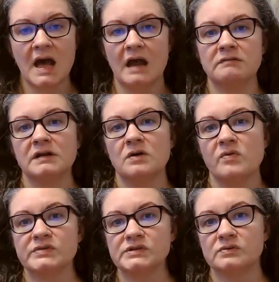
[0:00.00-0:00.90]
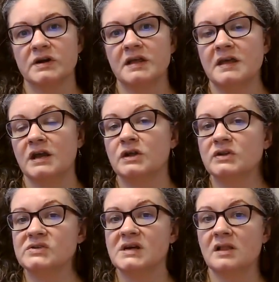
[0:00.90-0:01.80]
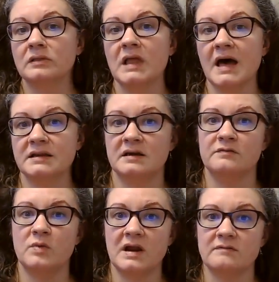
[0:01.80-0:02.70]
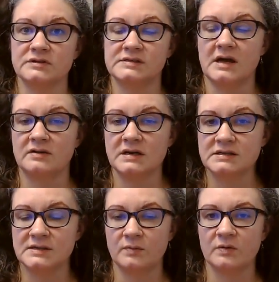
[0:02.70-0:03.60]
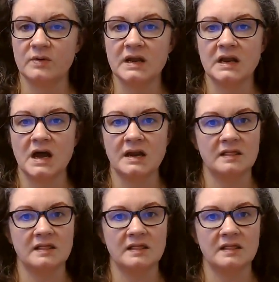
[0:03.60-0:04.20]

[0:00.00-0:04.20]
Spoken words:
I read a whole story that includes a lot of whatever sound it is that we're working on,